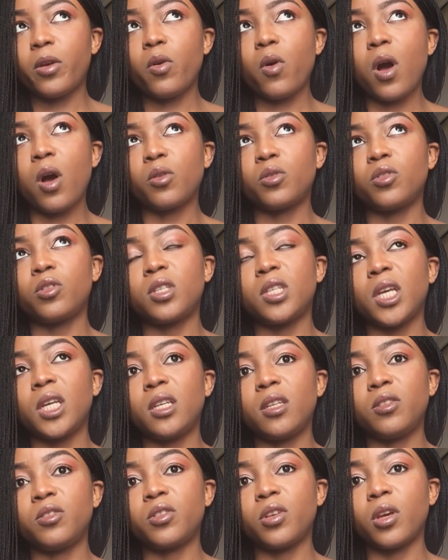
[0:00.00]
know how to say it
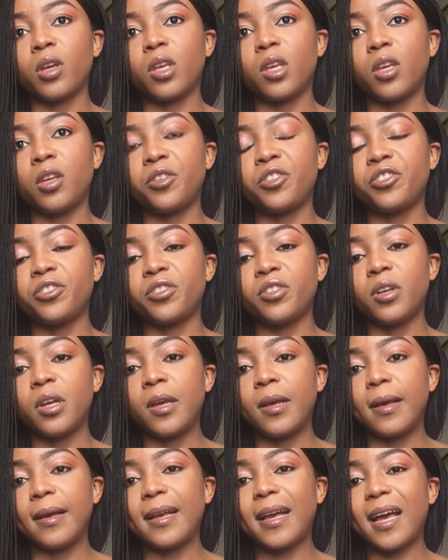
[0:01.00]
in Turkish,
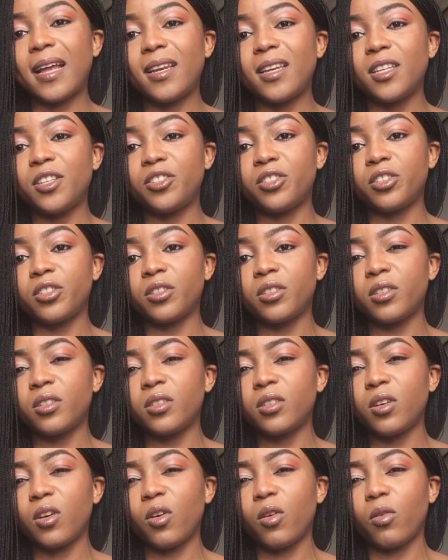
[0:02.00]

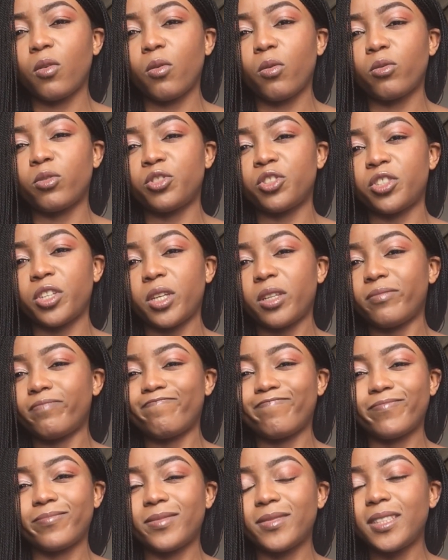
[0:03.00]
kalıcı oje.
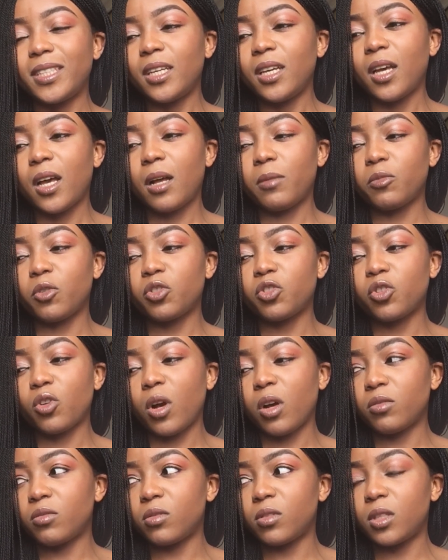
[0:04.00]
I'm not sure
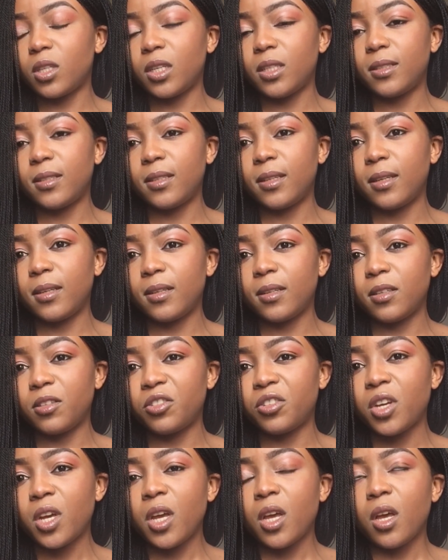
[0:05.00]
how to say it in
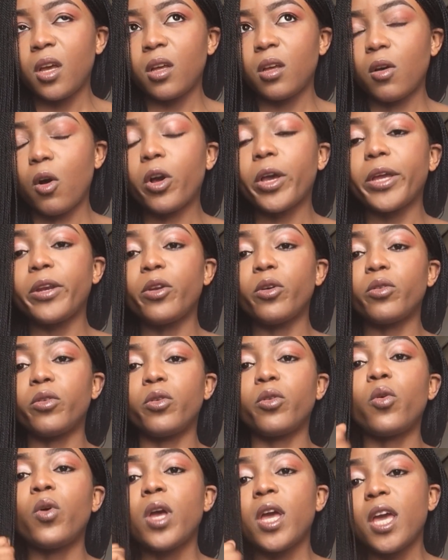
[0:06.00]
English. Okay,
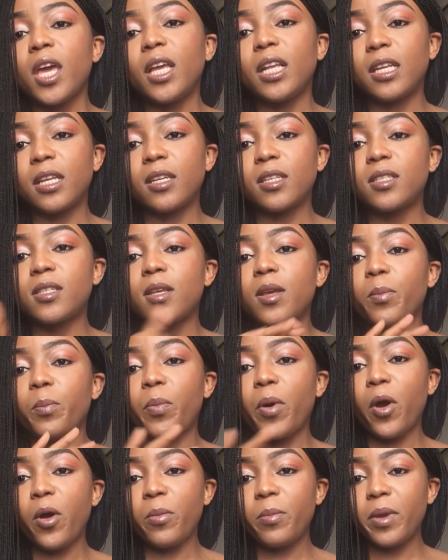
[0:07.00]
no, it is
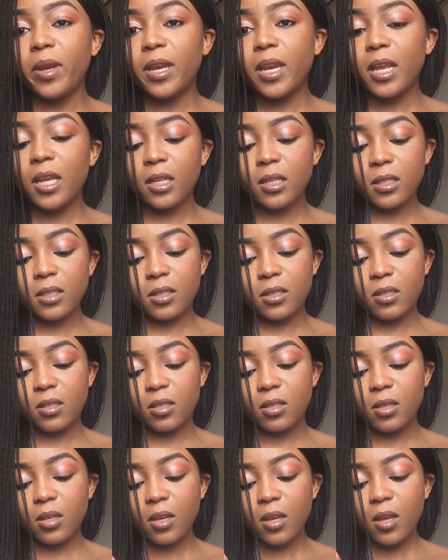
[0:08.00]

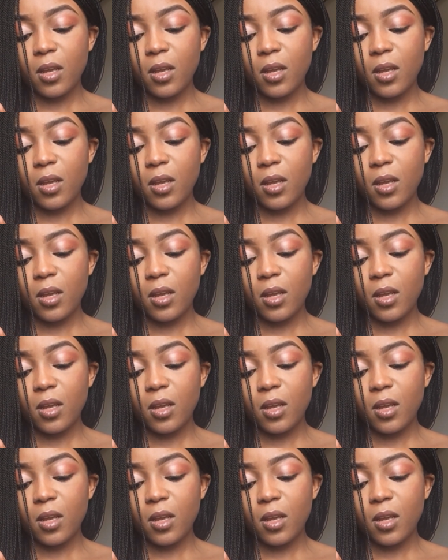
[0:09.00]
permanent